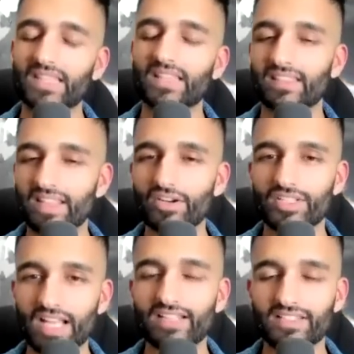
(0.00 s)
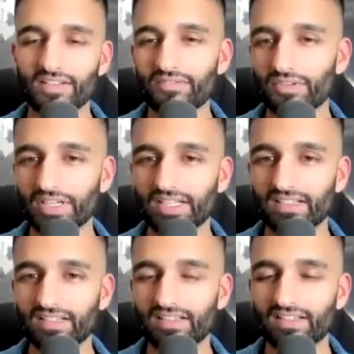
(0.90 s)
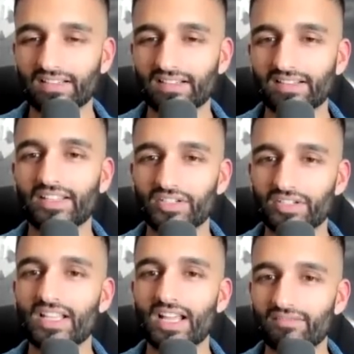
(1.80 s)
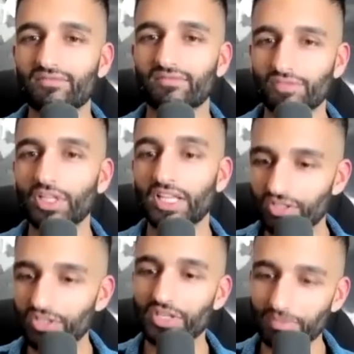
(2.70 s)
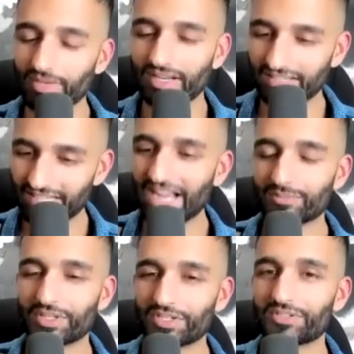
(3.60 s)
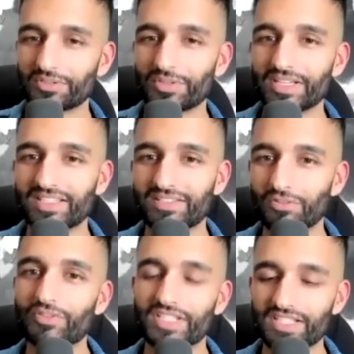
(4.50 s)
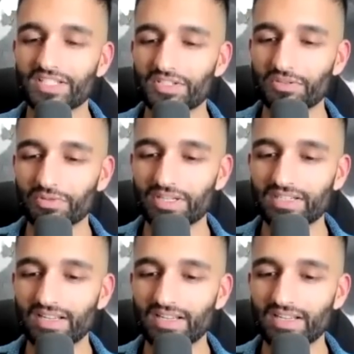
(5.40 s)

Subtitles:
there's that suffering. There's that relationship and attachment to this or resistance to it.